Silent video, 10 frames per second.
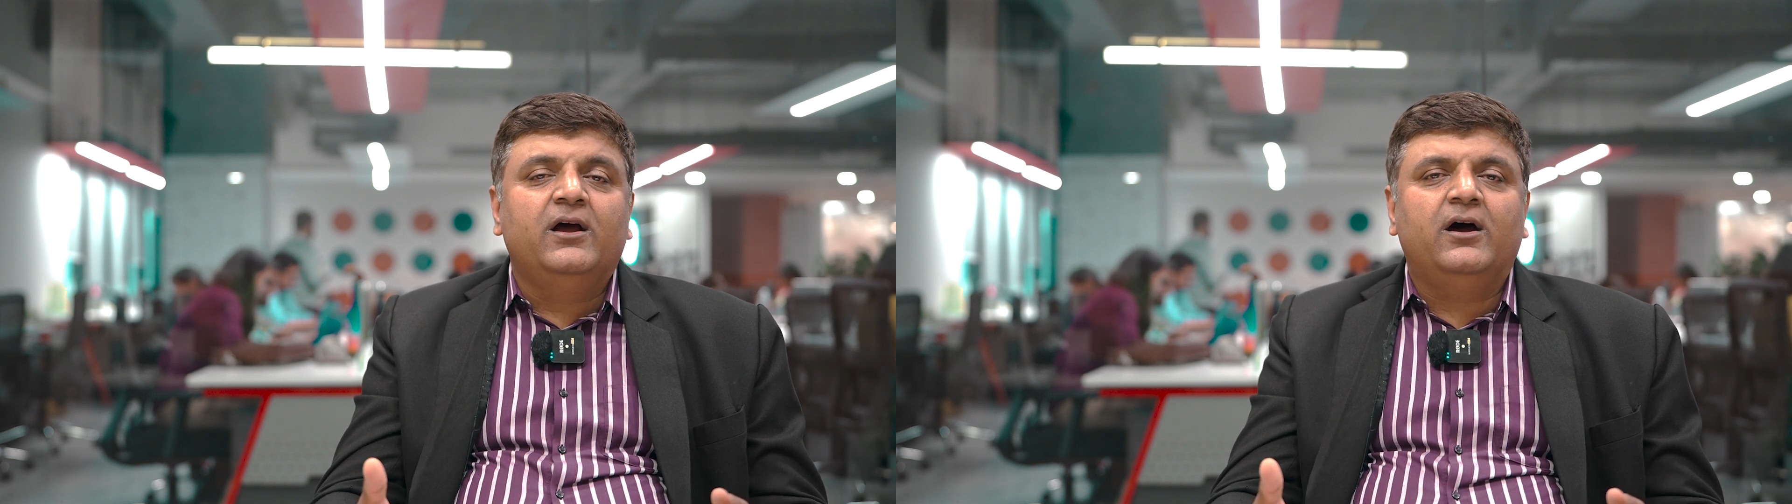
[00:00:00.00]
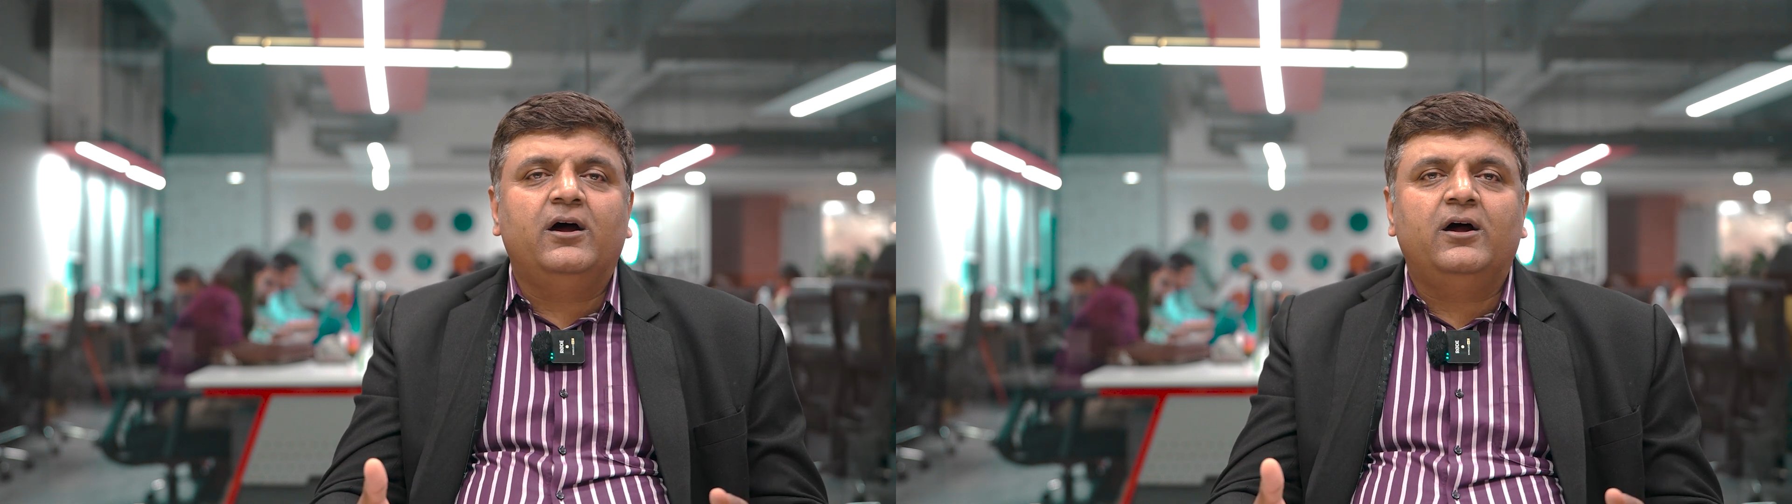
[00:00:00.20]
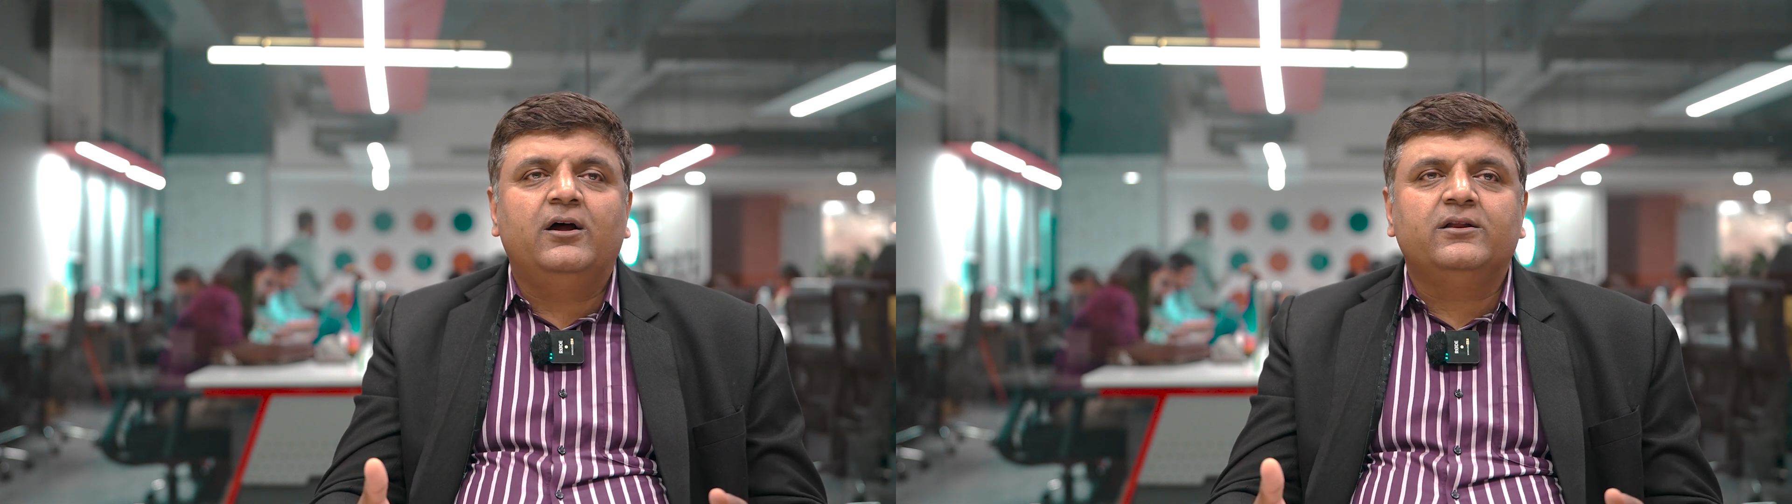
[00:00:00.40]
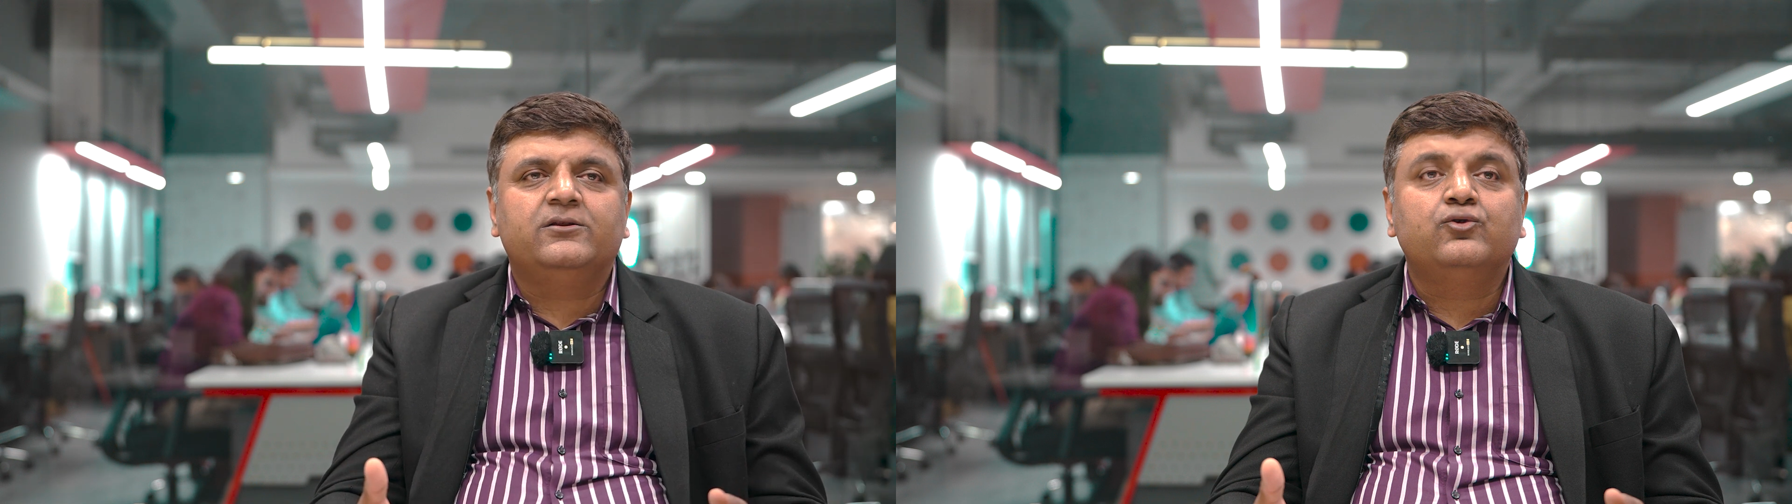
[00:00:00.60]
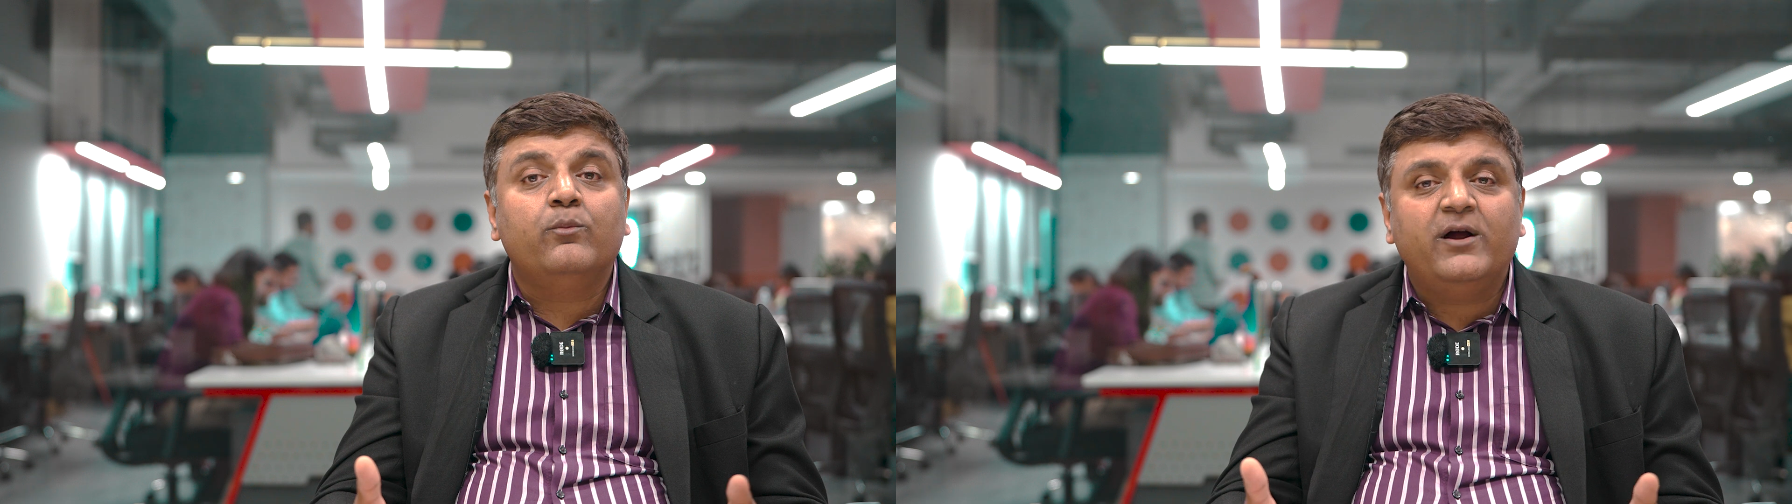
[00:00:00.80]
Uh,
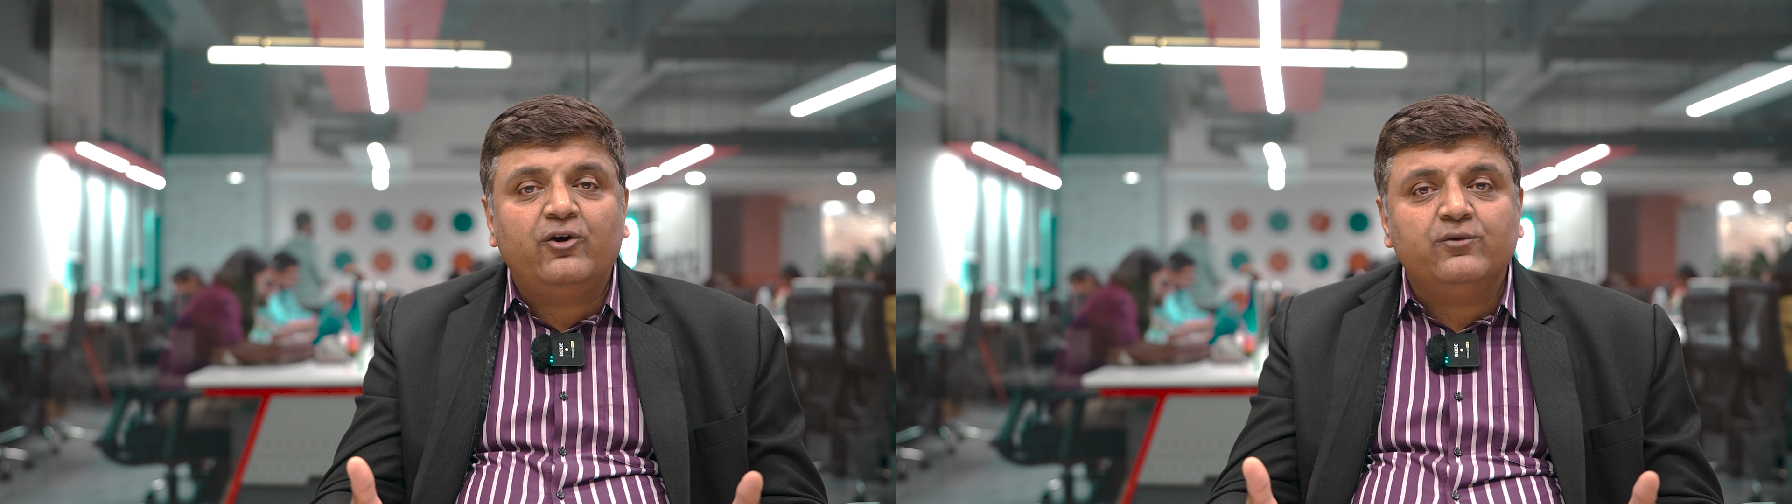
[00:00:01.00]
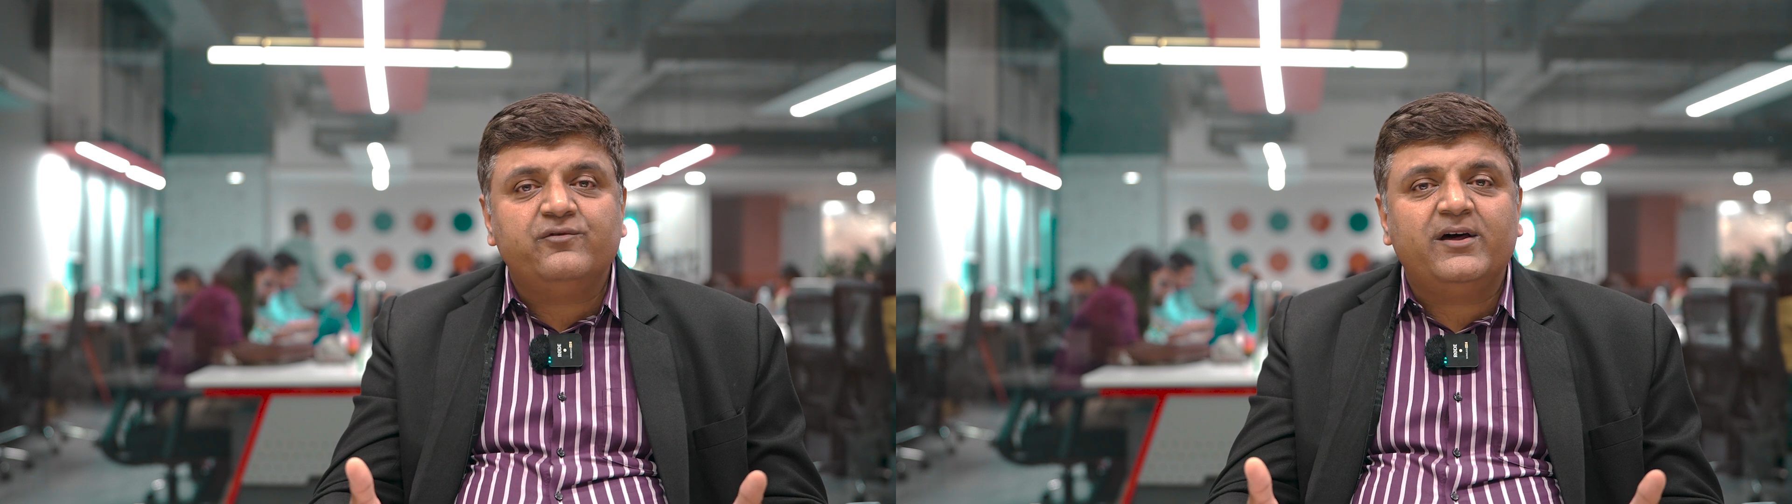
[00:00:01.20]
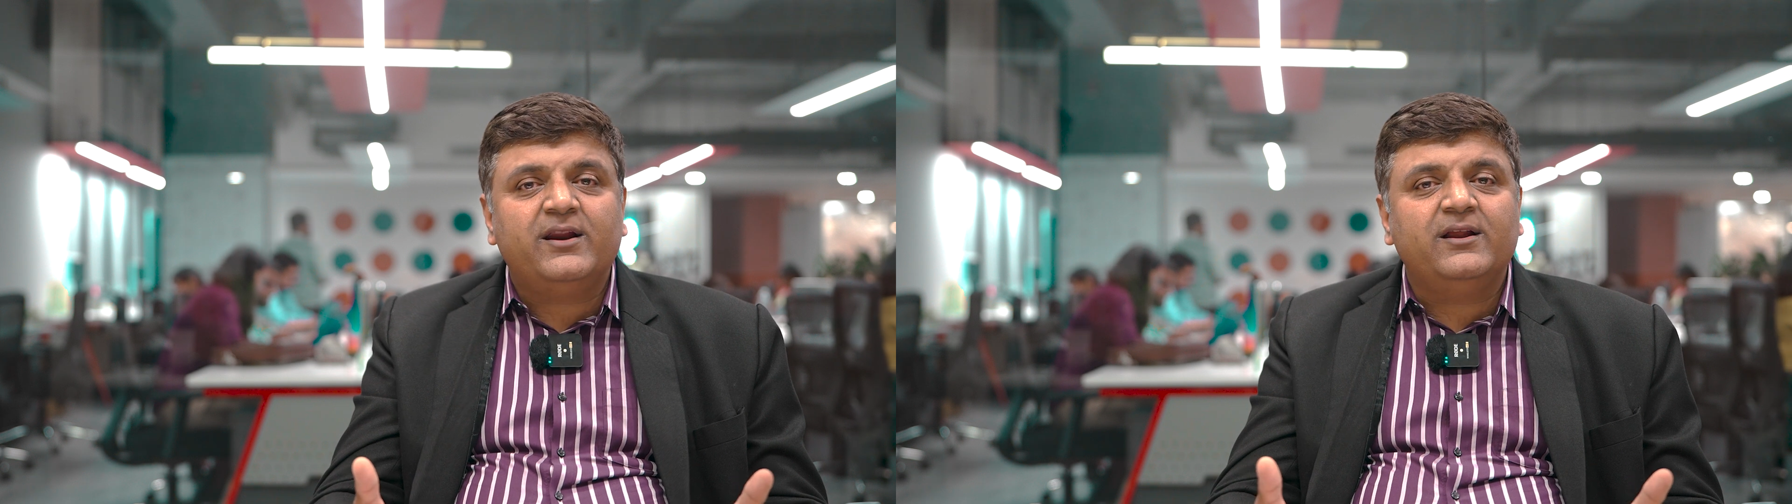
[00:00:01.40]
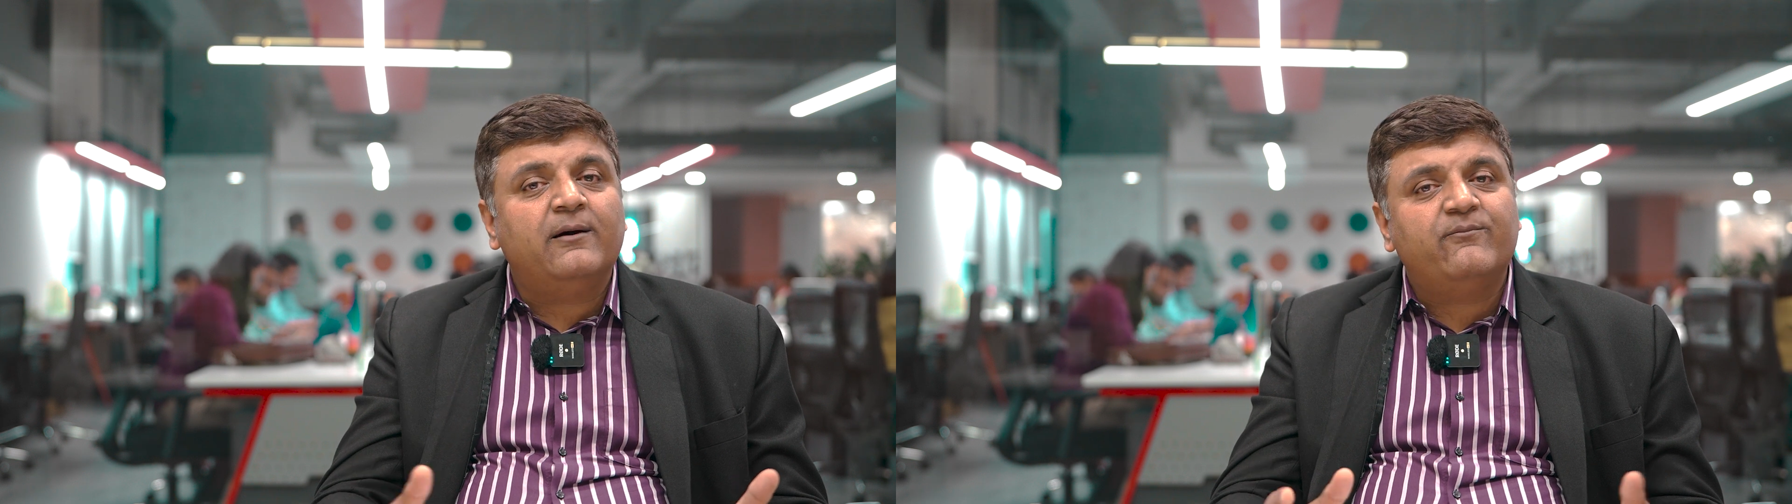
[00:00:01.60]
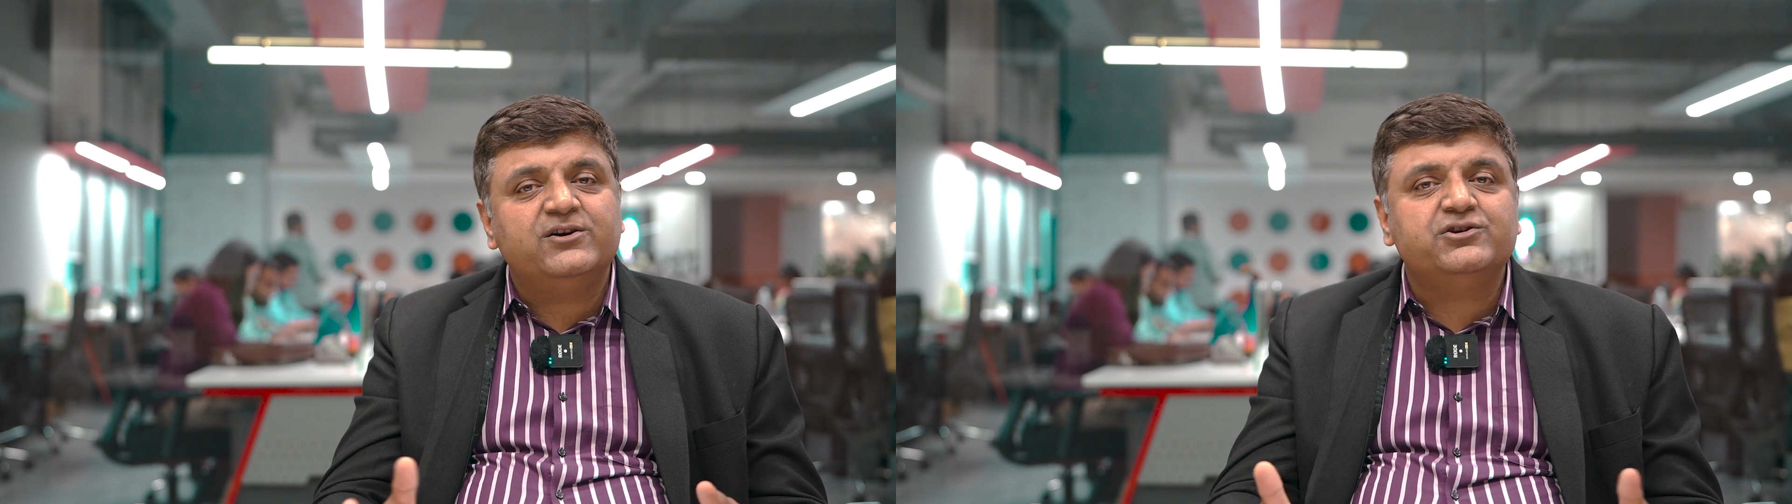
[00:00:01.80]
two bedrooms were in
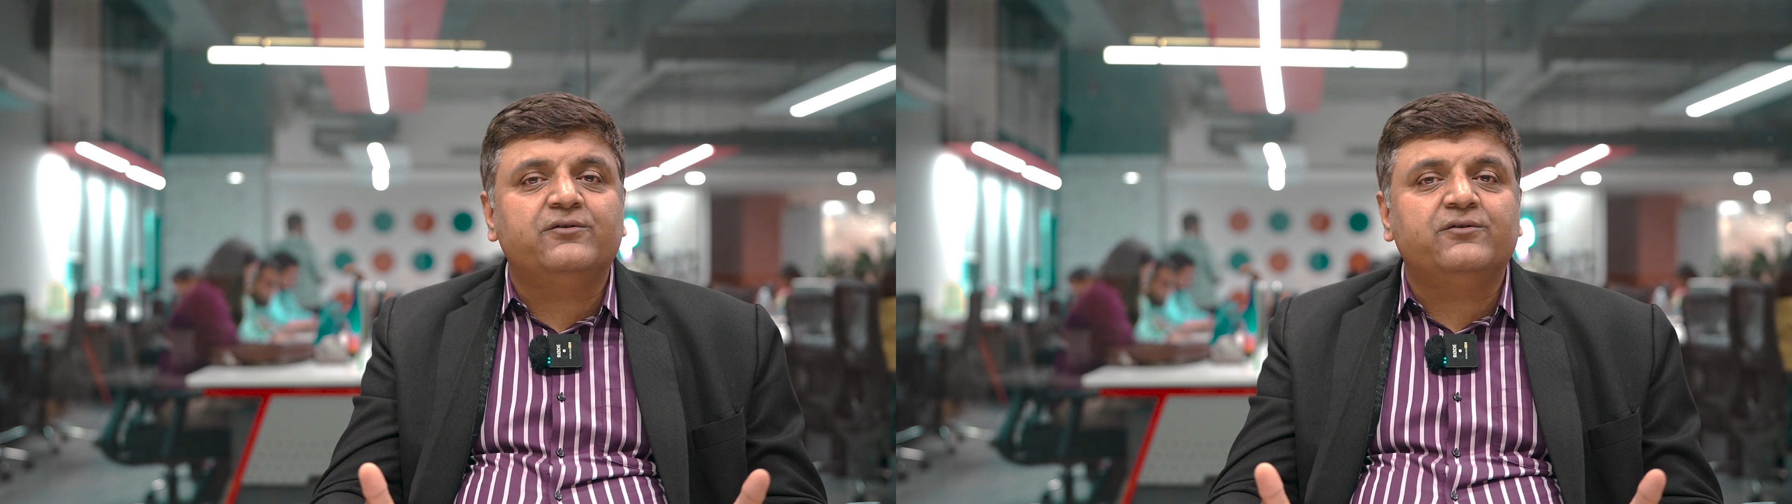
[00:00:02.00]
upwards